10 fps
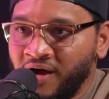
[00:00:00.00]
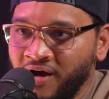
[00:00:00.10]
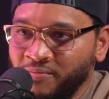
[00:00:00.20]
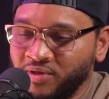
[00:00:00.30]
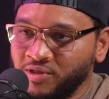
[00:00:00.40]

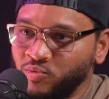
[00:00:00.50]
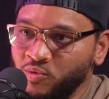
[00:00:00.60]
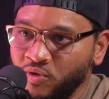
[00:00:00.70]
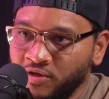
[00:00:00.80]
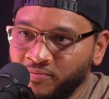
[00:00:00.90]
because we
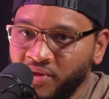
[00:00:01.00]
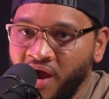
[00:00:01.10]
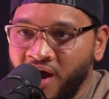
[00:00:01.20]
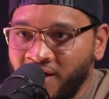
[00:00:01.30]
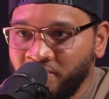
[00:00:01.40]
want to
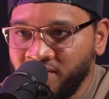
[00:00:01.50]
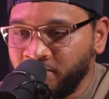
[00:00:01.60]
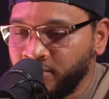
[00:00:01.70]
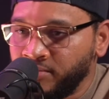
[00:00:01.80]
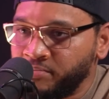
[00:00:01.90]
hire
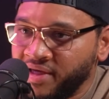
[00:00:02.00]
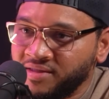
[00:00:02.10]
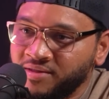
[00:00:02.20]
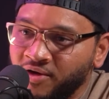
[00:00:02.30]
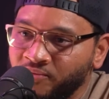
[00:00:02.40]
people
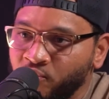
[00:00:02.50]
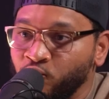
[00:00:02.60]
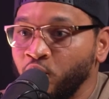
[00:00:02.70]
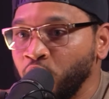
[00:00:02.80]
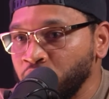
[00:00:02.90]
based off the
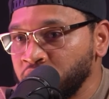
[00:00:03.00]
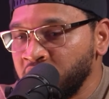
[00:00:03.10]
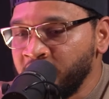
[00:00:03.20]
roles